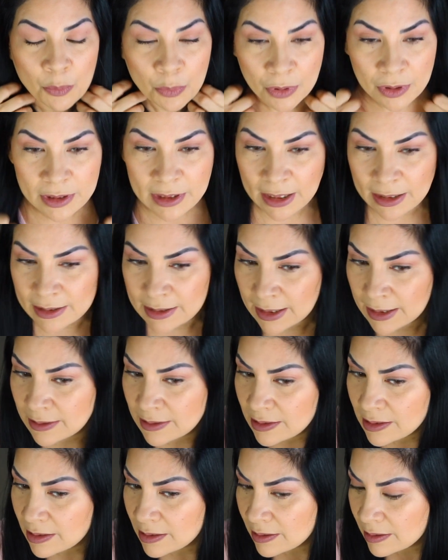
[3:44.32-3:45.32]

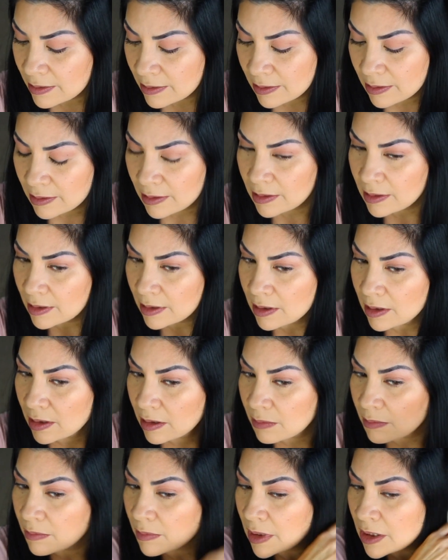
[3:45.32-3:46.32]
protectant.
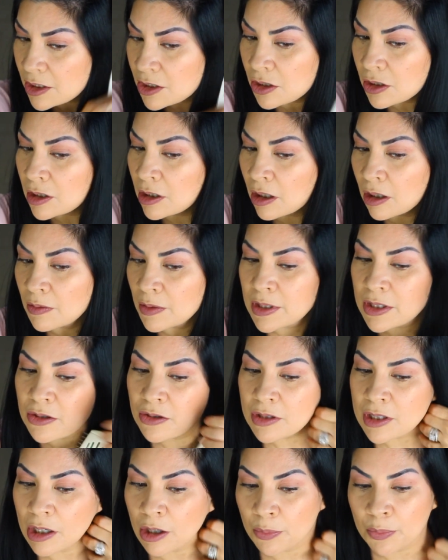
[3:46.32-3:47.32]
Make sure you always
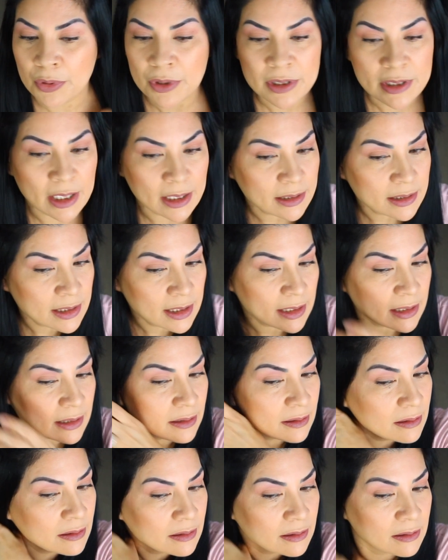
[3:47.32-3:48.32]
use hair protectant.
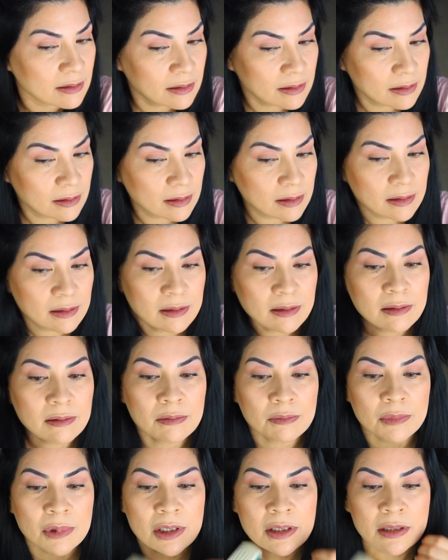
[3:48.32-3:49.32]

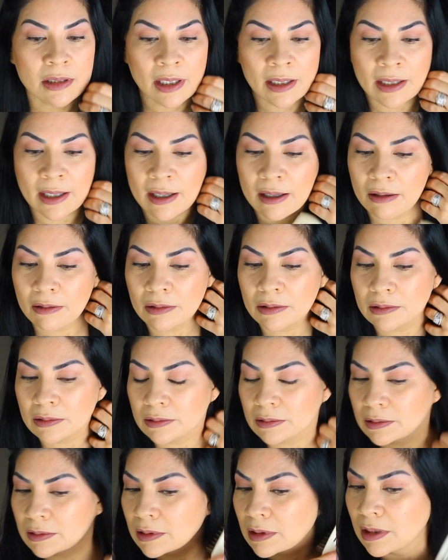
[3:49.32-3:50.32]
Shut up.
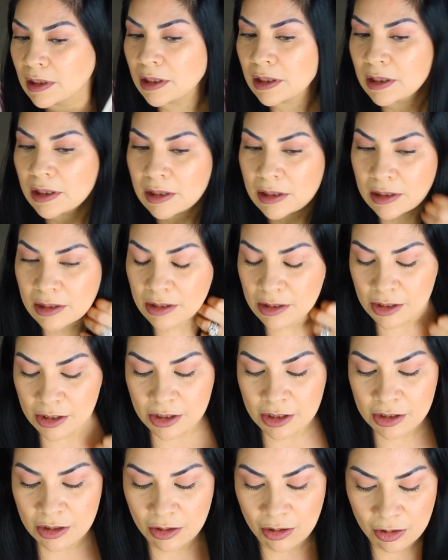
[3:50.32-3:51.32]

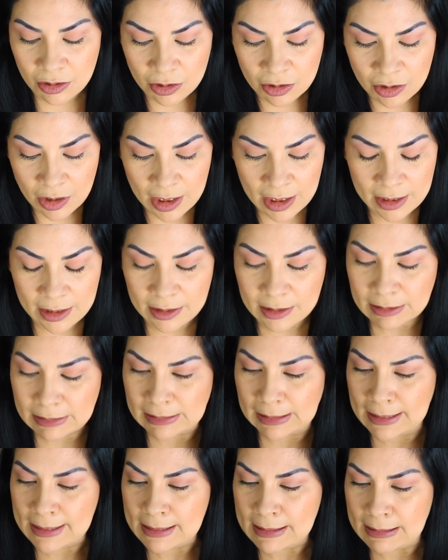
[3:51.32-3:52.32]
So
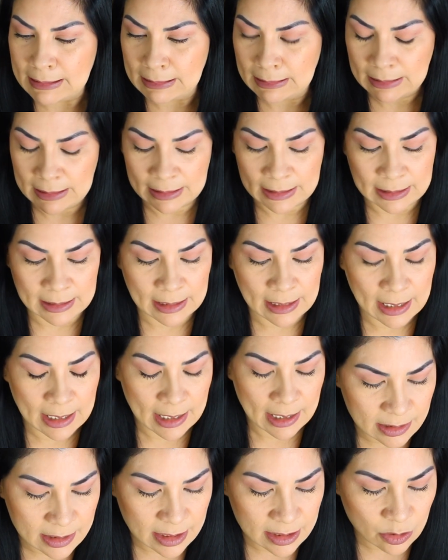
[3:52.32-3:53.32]
let's see.
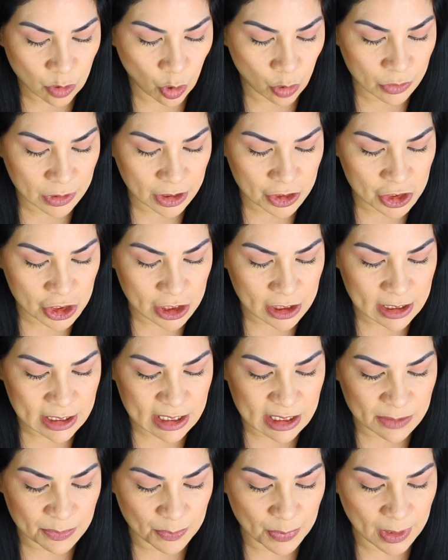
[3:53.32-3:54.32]
It says hold the cheese
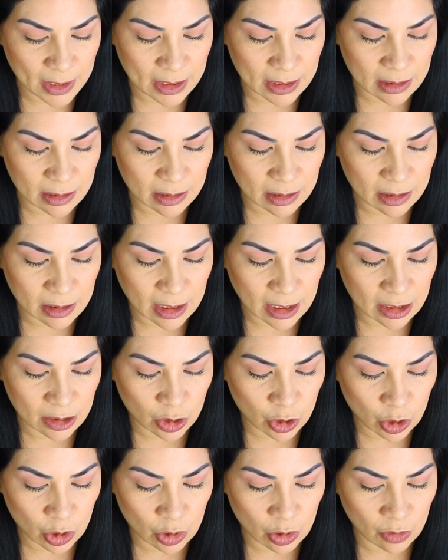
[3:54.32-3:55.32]
spin
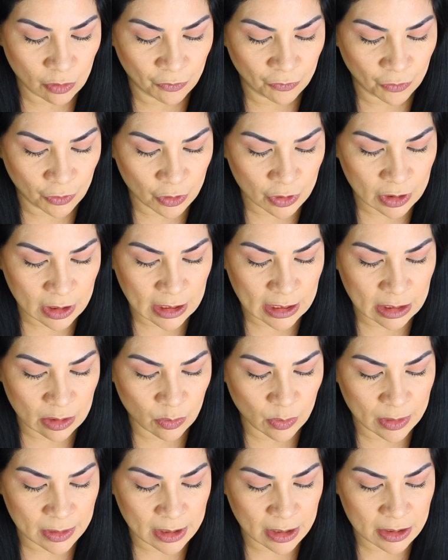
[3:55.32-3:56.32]
and curl vertically
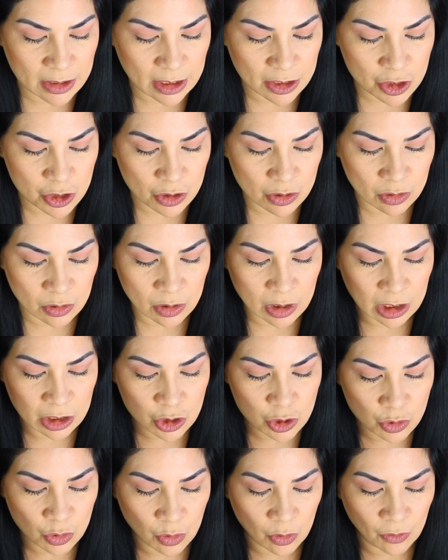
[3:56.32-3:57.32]
with the digital
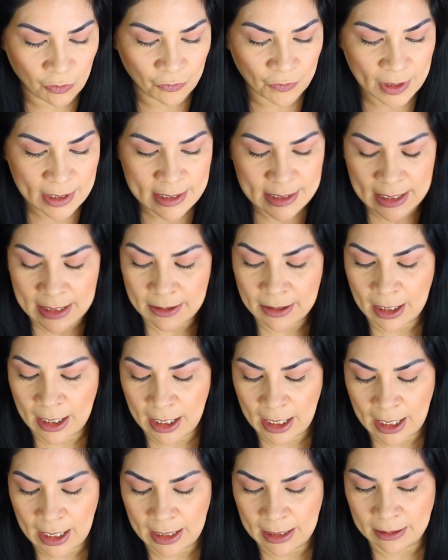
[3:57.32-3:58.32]
control facing the
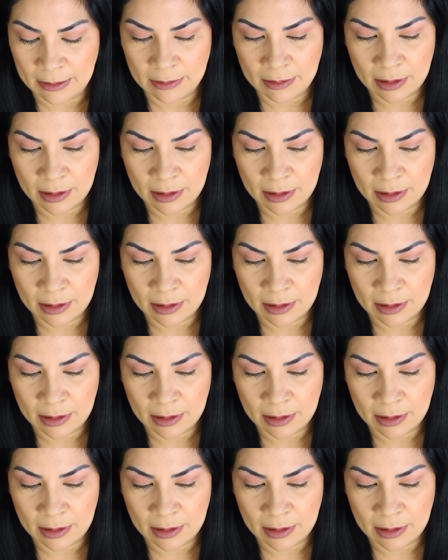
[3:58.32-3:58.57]
head.